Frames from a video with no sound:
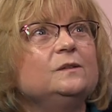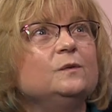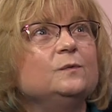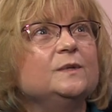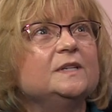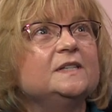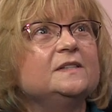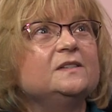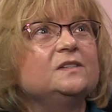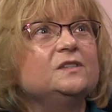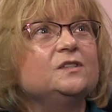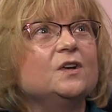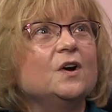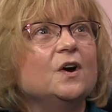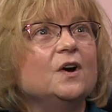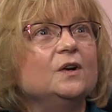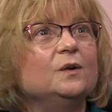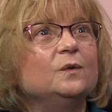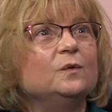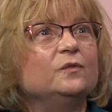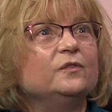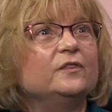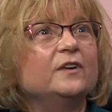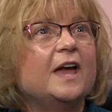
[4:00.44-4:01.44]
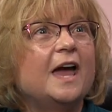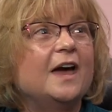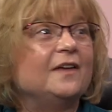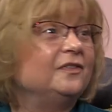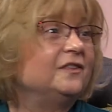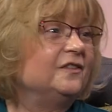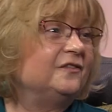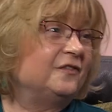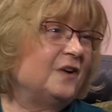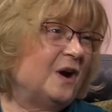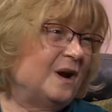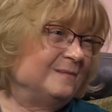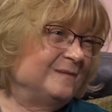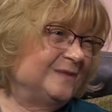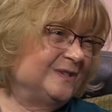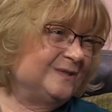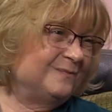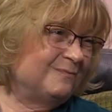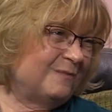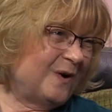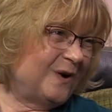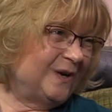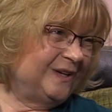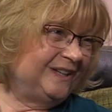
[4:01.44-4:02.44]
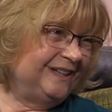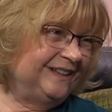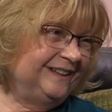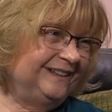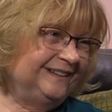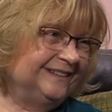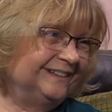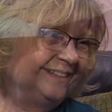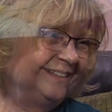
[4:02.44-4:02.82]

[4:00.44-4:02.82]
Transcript: We start at the farmer's market.